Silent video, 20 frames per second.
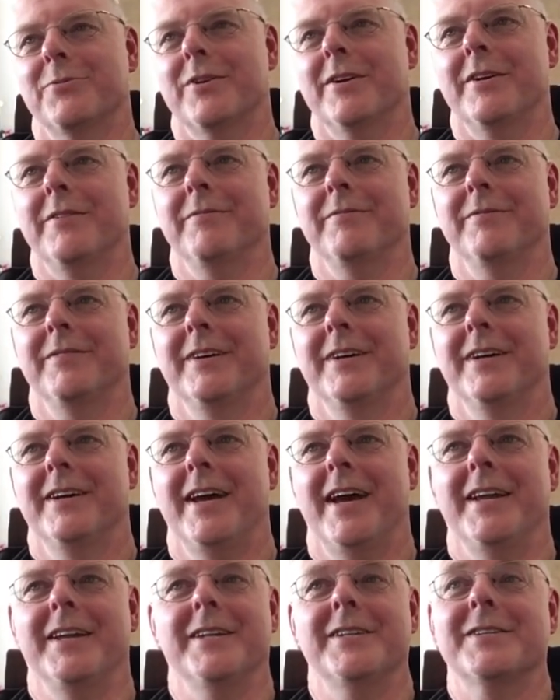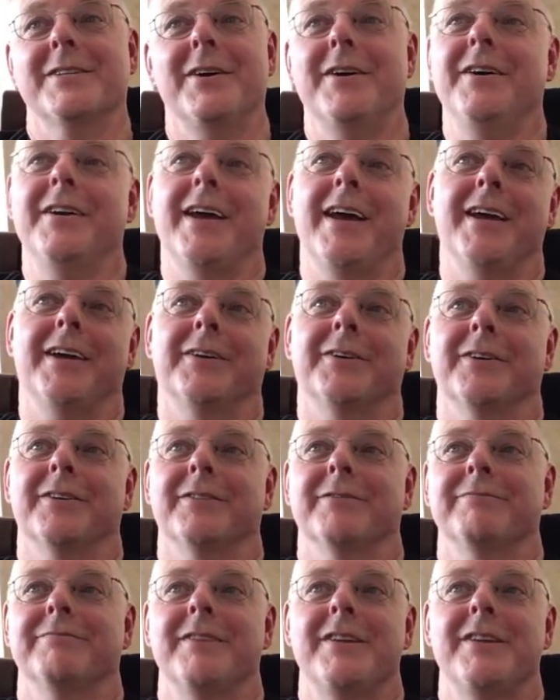and it's not anger,